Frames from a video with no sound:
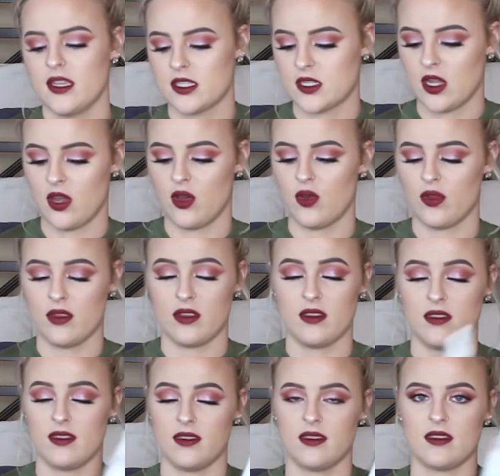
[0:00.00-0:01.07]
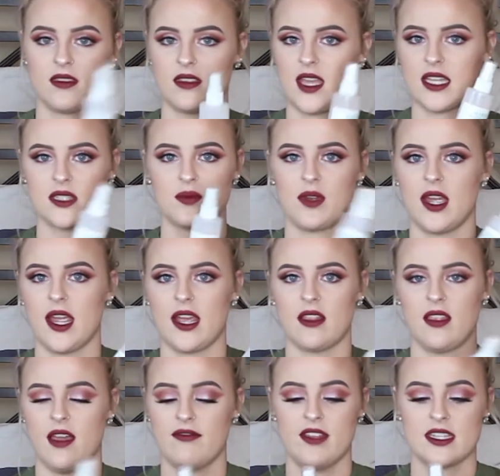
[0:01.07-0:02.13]
So that's why
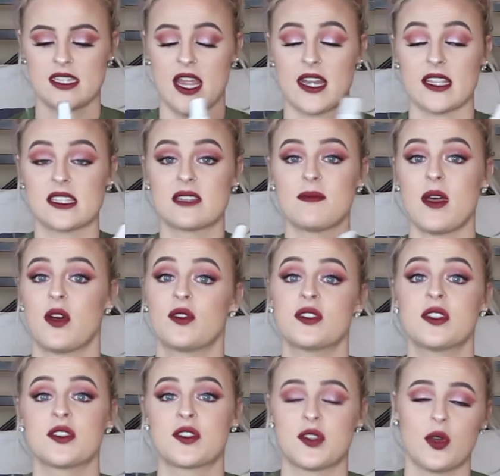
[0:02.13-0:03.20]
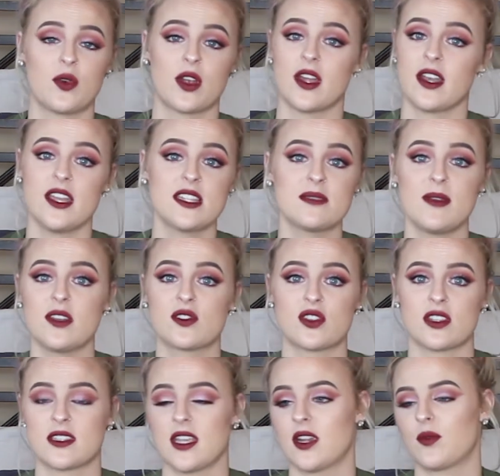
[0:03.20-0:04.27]
I love this, and it smells so good. It smells
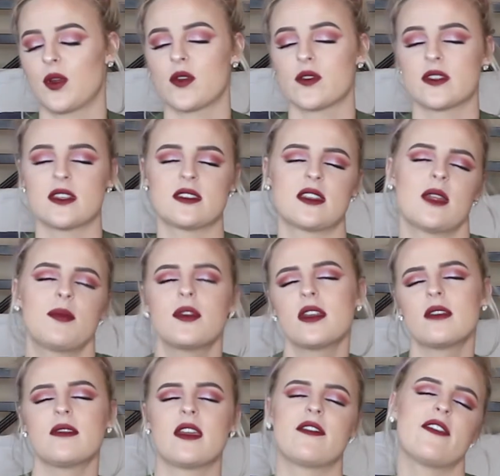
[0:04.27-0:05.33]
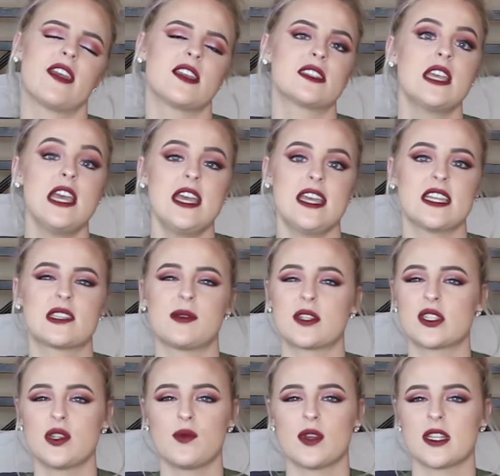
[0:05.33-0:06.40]
just like roses, and I put it on my face,
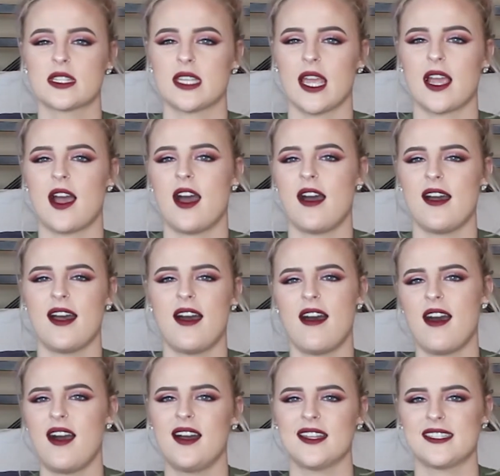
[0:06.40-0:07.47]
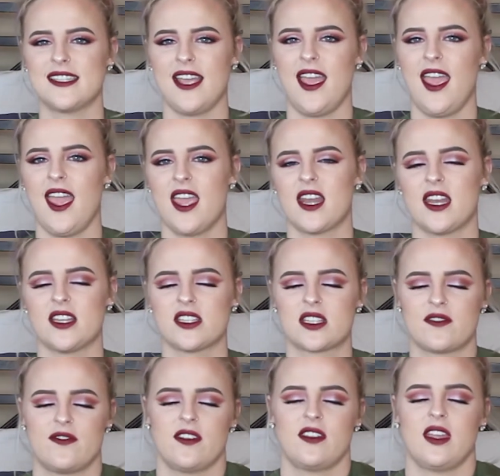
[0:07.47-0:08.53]
especially when it's like a hot day and I
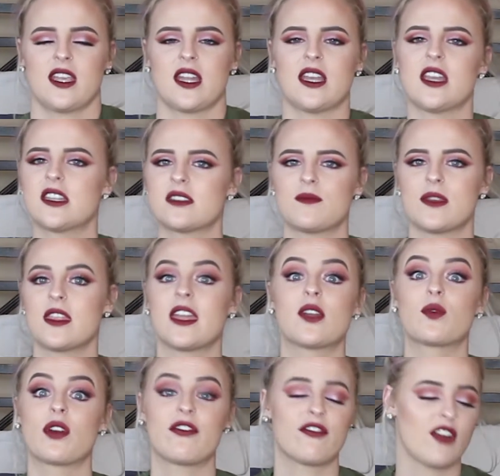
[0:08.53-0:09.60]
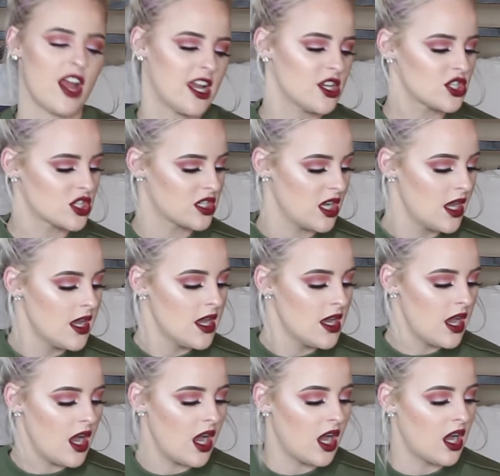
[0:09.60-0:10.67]
just feel like I need to be like refreshed.
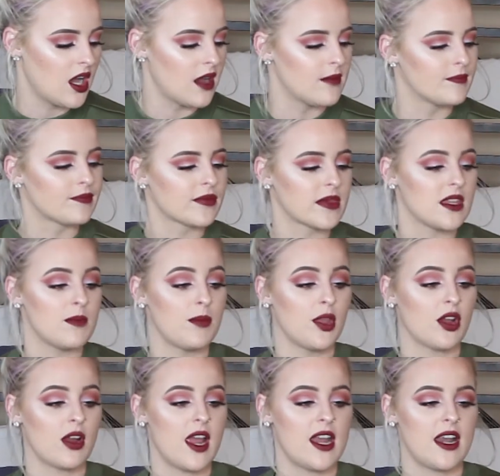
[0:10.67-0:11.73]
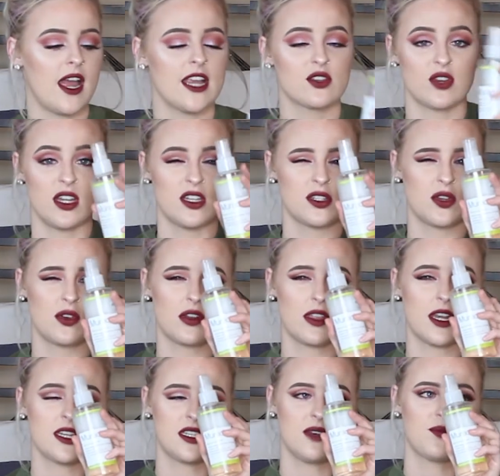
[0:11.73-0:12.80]
The Murad hydrating toner
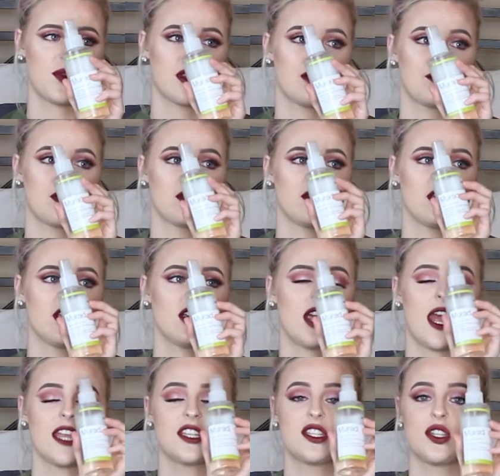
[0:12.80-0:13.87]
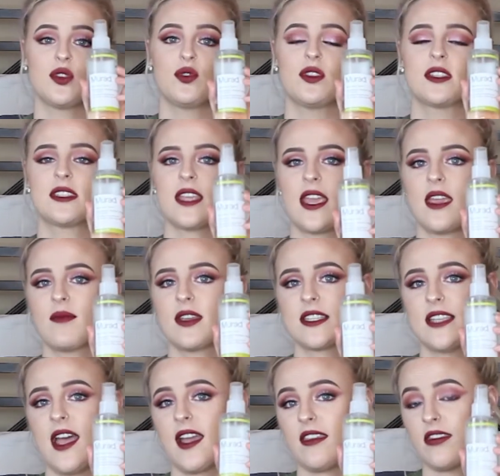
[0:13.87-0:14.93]
that I did bring up earlier, I do the same
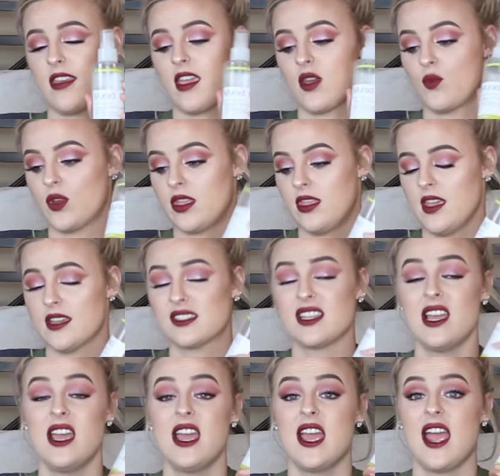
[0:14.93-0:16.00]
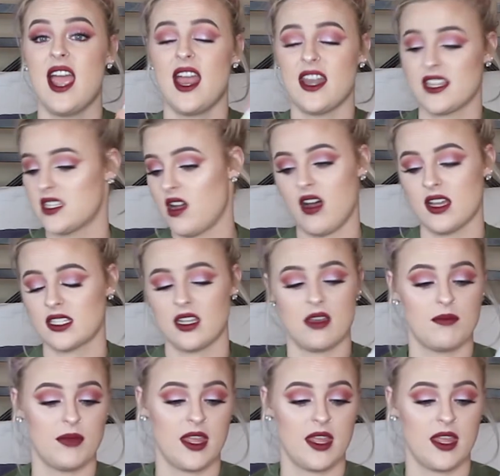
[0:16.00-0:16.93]
exact thing with this. And it's awesome.